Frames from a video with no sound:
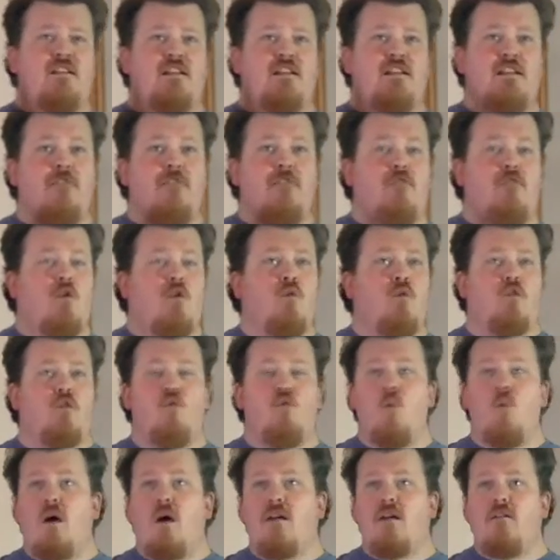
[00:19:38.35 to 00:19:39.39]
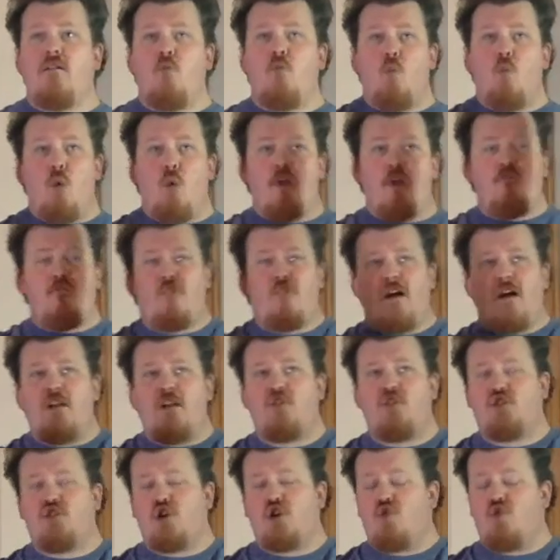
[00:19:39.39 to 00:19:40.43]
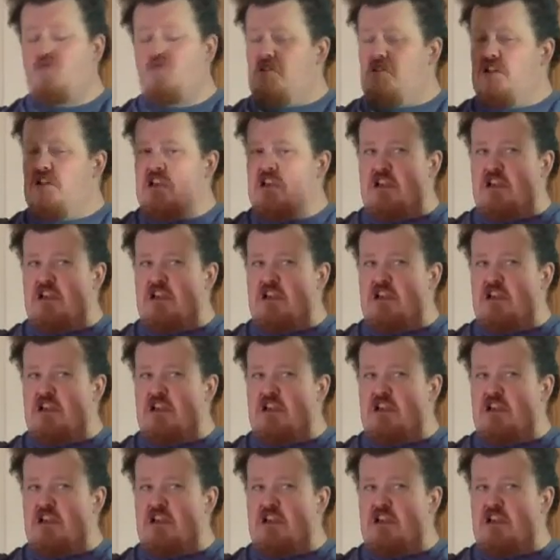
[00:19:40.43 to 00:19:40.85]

leave you with one final joke,